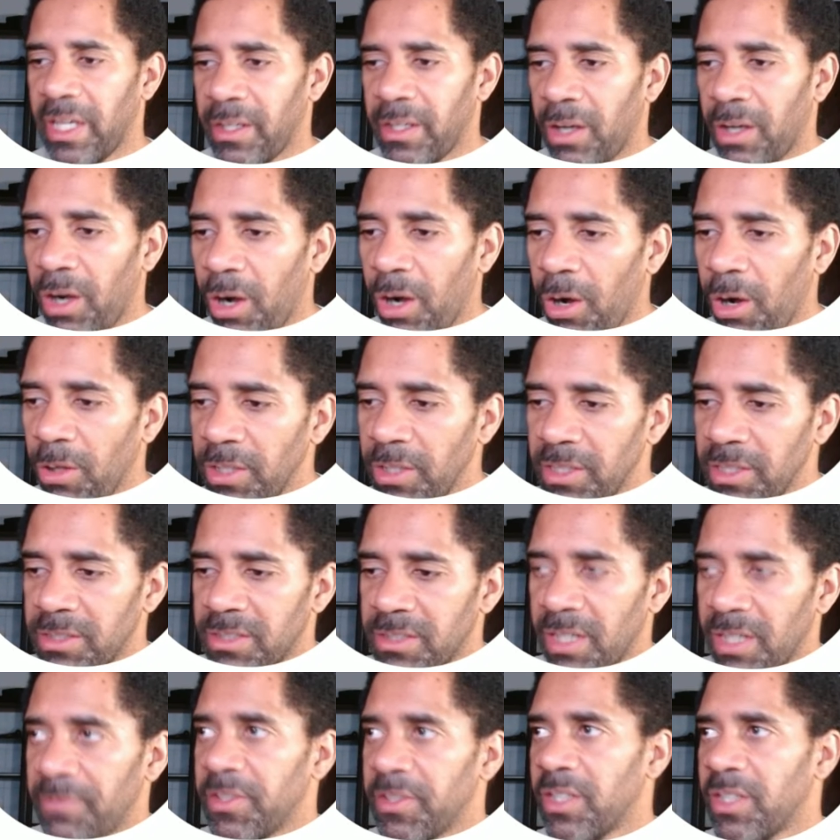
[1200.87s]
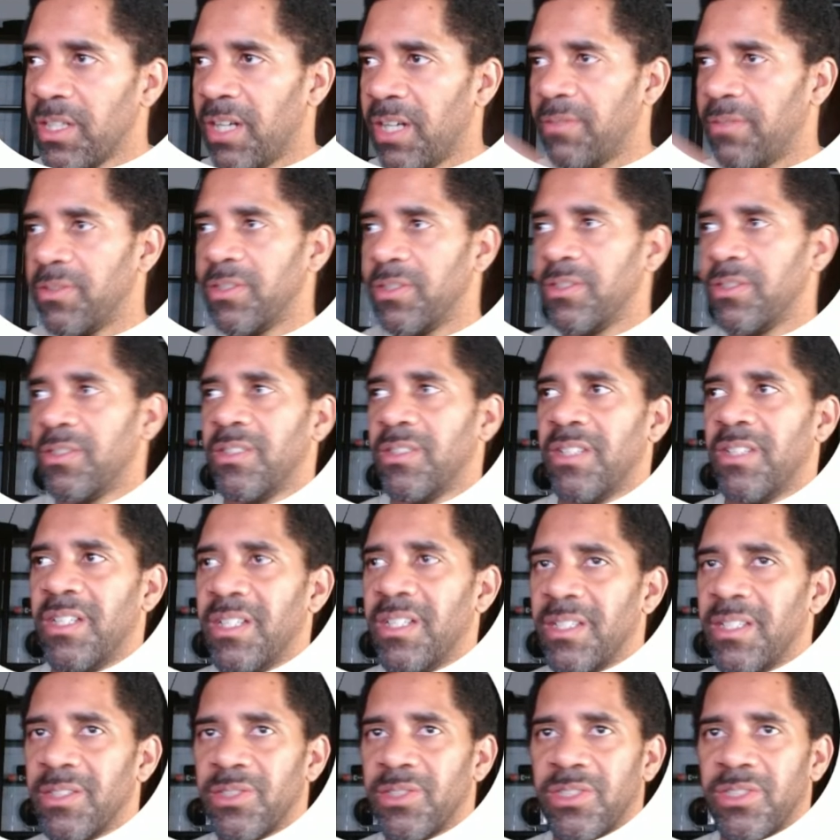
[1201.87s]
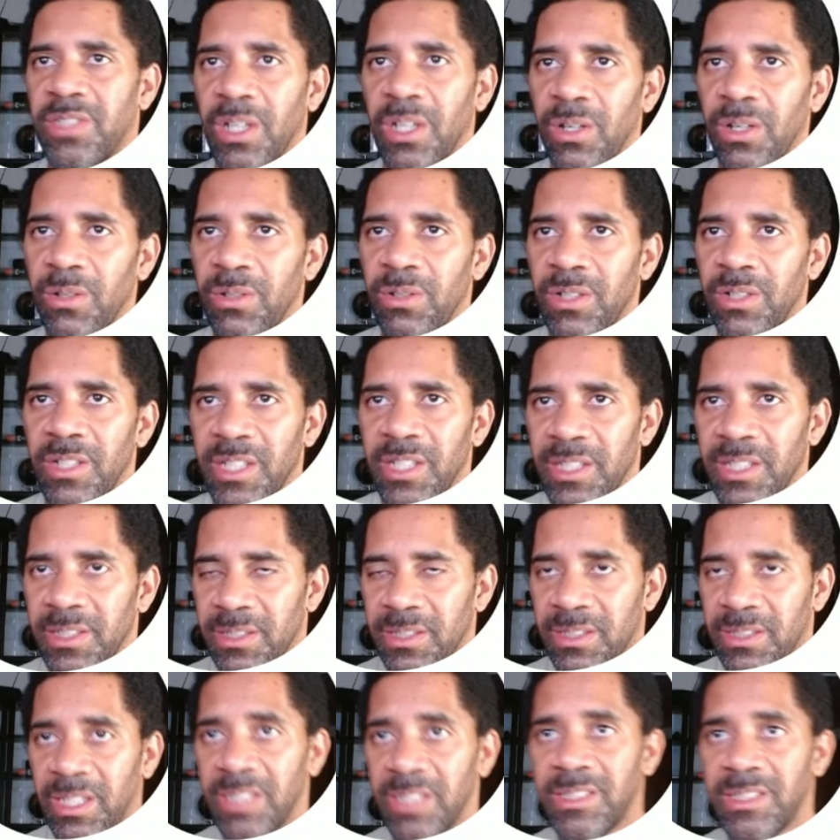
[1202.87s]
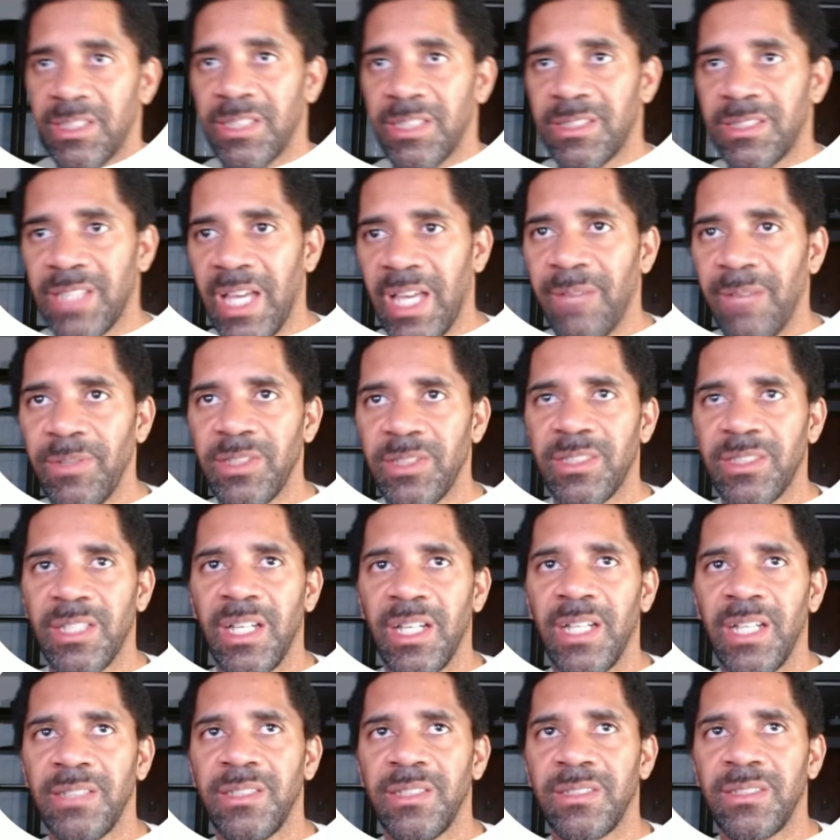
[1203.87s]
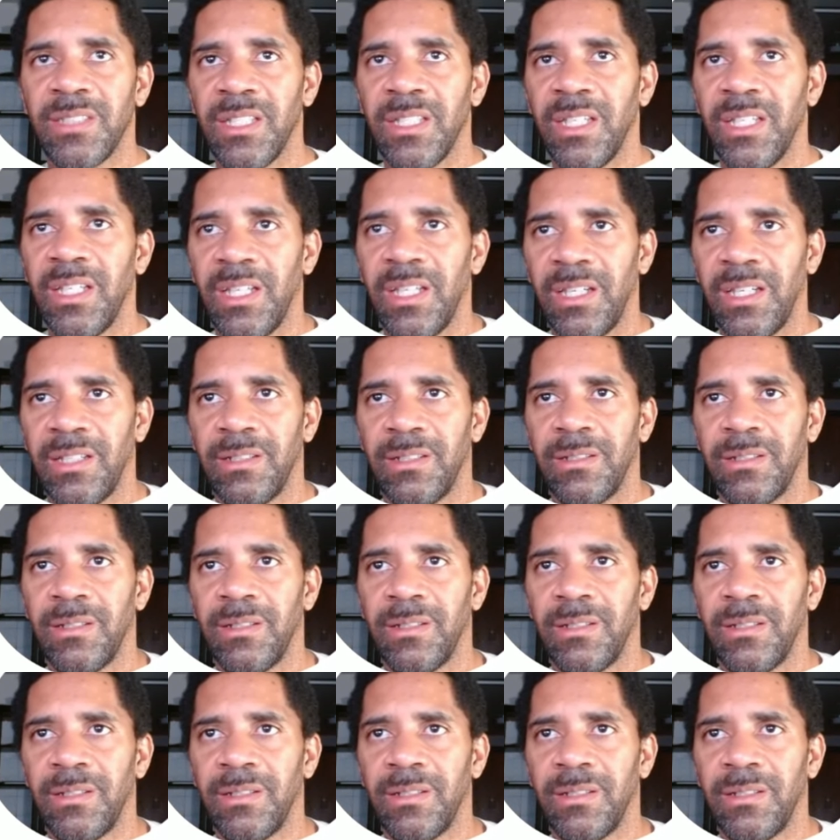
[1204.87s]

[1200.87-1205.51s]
all this stuff to cover. So this is the Savage Scientist Ed,